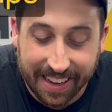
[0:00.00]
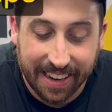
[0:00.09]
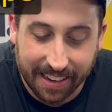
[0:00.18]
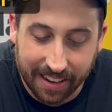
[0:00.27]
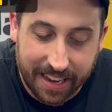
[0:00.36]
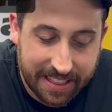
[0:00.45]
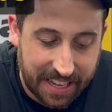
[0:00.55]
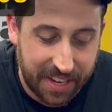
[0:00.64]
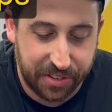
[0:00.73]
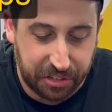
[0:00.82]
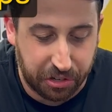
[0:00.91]
look at
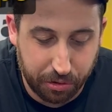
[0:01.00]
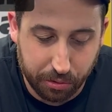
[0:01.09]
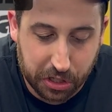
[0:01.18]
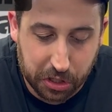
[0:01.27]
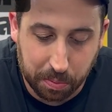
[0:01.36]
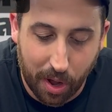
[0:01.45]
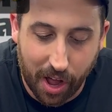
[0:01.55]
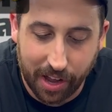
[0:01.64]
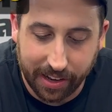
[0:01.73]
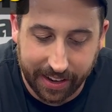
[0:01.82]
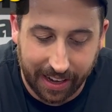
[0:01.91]
these two
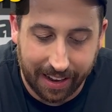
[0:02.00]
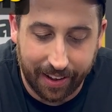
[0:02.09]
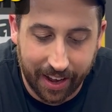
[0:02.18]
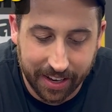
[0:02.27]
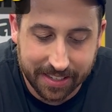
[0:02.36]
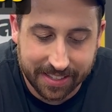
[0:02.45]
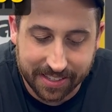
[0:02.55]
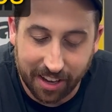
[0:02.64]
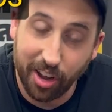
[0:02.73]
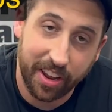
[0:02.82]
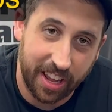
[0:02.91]
small little
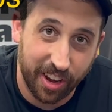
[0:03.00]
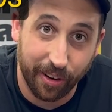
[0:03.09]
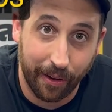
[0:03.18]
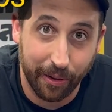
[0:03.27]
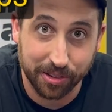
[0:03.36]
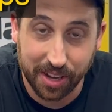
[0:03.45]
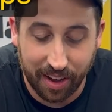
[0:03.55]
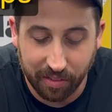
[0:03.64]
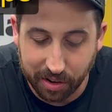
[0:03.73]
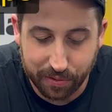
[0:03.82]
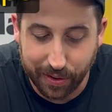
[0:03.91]
unsung heroes
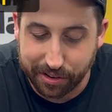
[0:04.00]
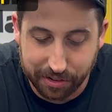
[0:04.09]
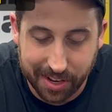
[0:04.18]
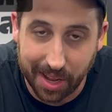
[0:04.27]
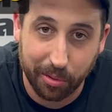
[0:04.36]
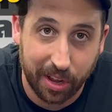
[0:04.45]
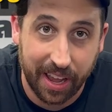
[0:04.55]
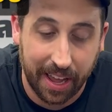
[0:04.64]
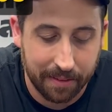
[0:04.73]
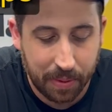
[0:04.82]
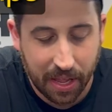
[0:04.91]
of your fixture table
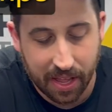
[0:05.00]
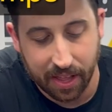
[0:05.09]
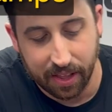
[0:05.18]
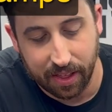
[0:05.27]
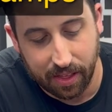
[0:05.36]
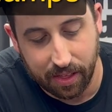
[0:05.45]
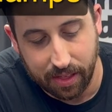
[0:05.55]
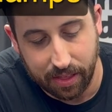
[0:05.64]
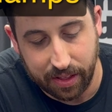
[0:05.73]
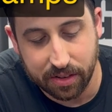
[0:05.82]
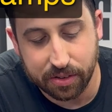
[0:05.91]
kit.
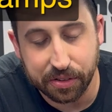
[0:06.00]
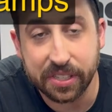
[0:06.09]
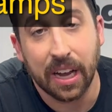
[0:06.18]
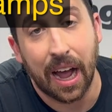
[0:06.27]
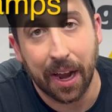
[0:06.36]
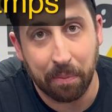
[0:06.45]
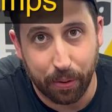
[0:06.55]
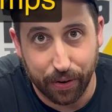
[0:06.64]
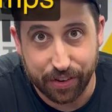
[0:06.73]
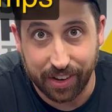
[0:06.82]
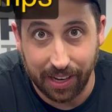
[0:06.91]
These are side
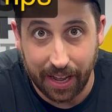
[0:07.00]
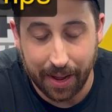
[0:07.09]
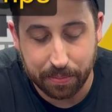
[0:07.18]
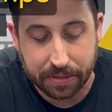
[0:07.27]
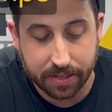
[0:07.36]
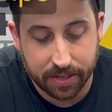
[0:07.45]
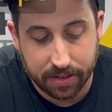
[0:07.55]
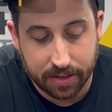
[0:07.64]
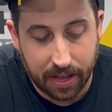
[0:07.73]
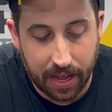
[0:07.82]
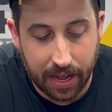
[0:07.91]
push clamps,
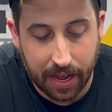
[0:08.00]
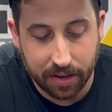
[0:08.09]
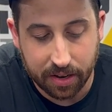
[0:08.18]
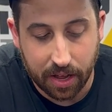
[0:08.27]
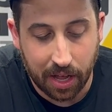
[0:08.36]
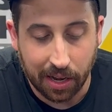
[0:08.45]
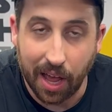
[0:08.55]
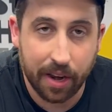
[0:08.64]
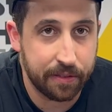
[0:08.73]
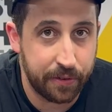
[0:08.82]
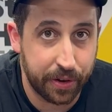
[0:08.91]
and a lot
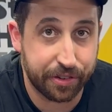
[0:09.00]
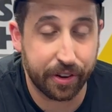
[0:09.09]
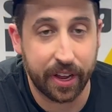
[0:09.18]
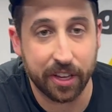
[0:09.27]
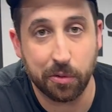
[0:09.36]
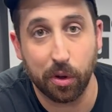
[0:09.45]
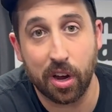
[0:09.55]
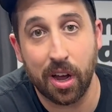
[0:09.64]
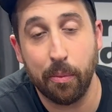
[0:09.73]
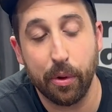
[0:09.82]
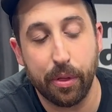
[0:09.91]
of the fixture kits will
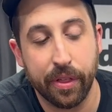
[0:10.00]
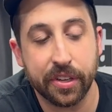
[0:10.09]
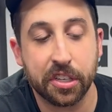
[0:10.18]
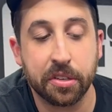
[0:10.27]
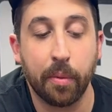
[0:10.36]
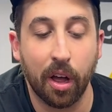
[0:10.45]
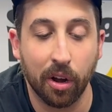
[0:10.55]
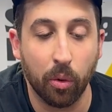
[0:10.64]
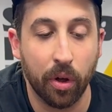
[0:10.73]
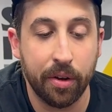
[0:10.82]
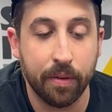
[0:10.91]
come with this smaller
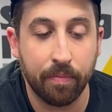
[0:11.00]
one,